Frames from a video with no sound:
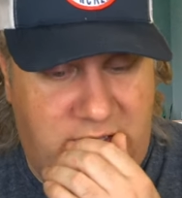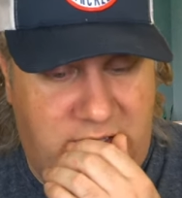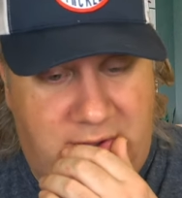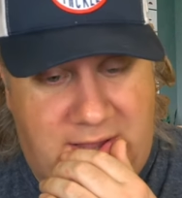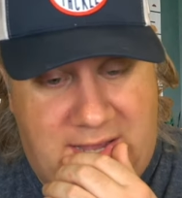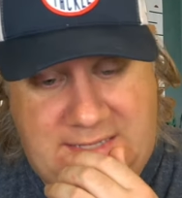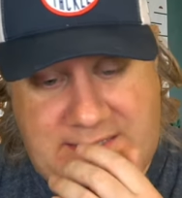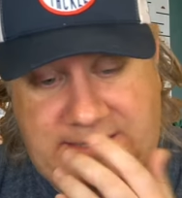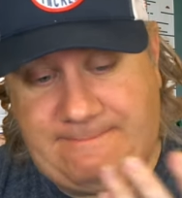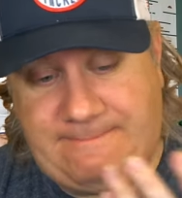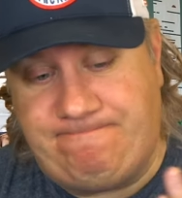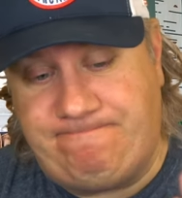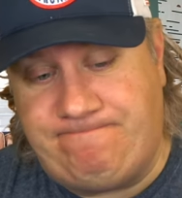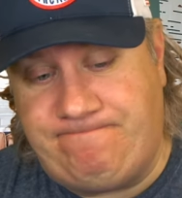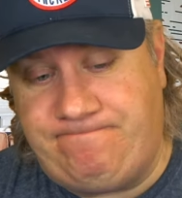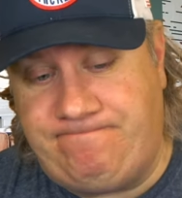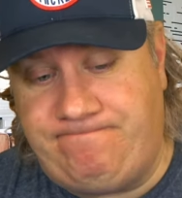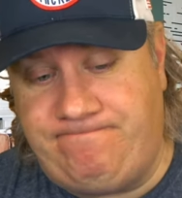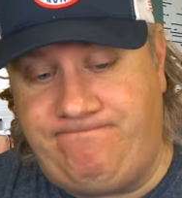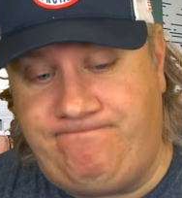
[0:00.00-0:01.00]
U S?
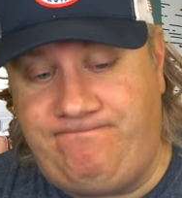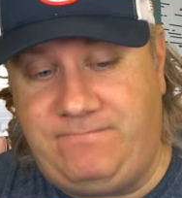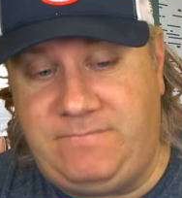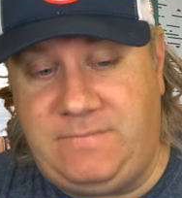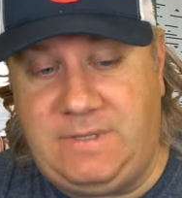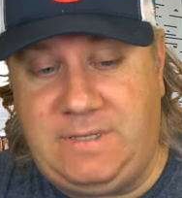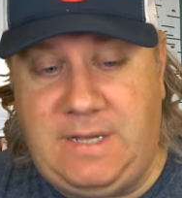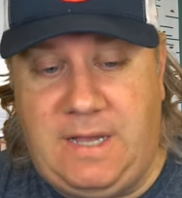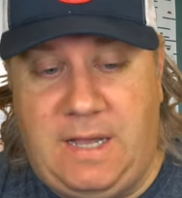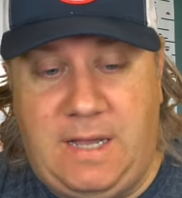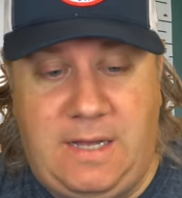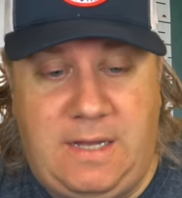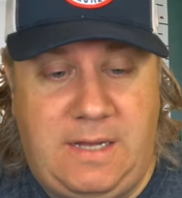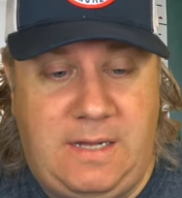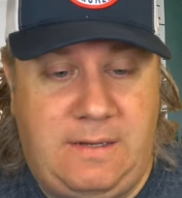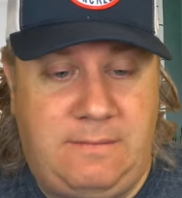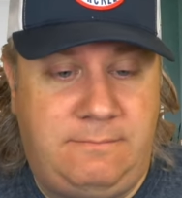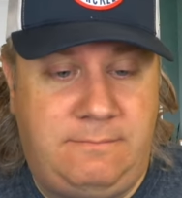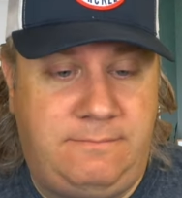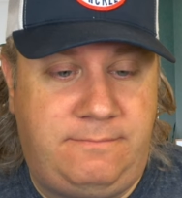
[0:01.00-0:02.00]

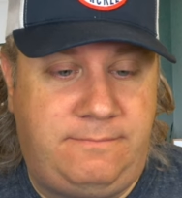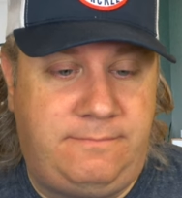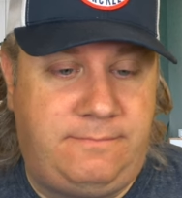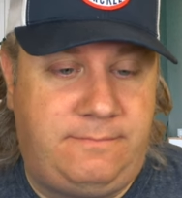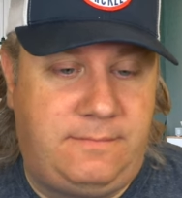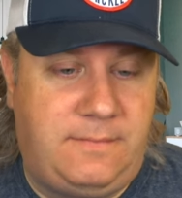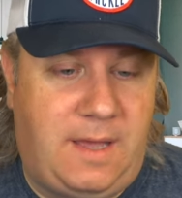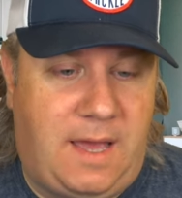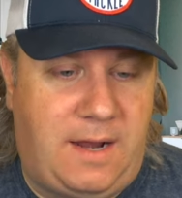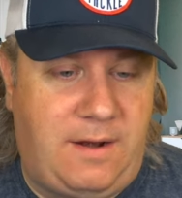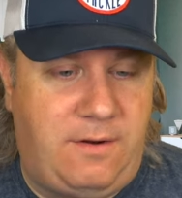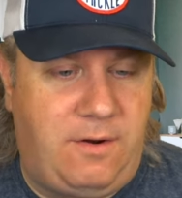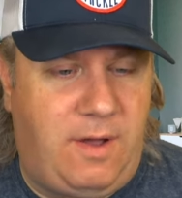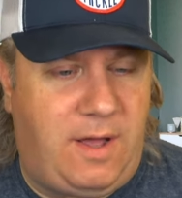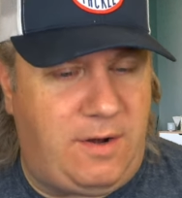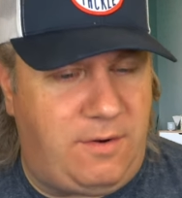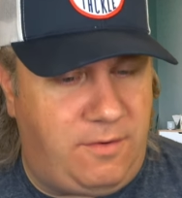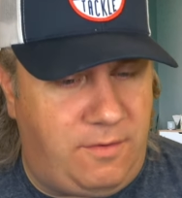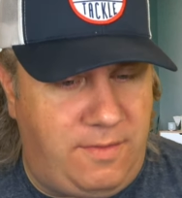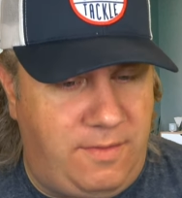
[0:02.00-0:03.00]
Um, I don't know. I
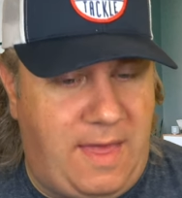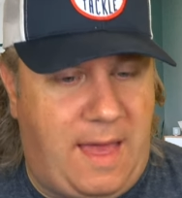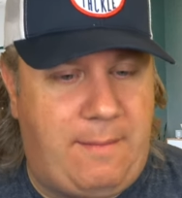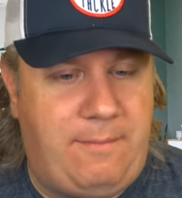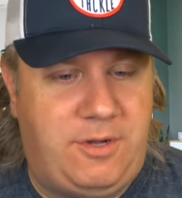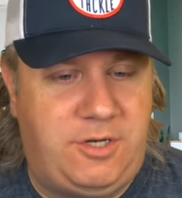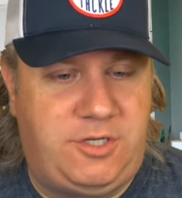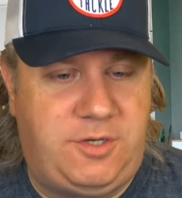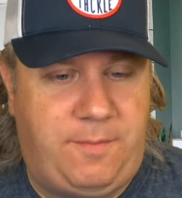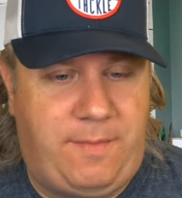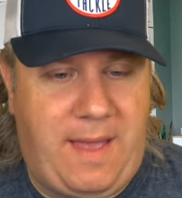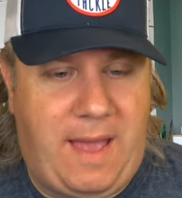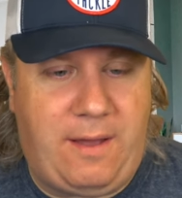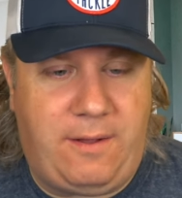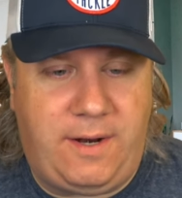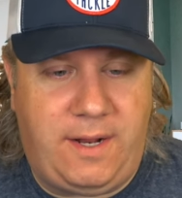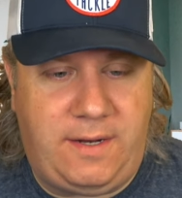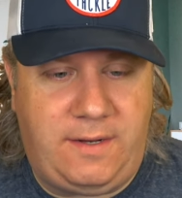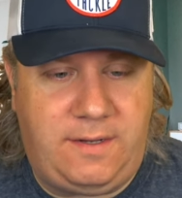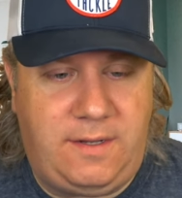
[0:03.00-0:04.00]
don't know that much about
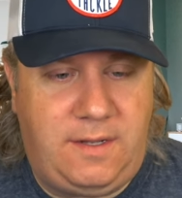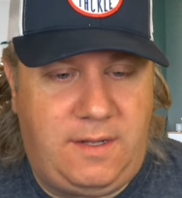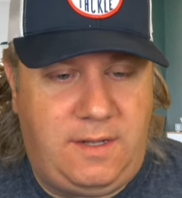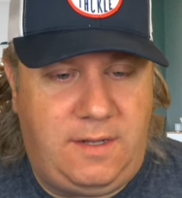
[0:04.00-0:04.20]
it.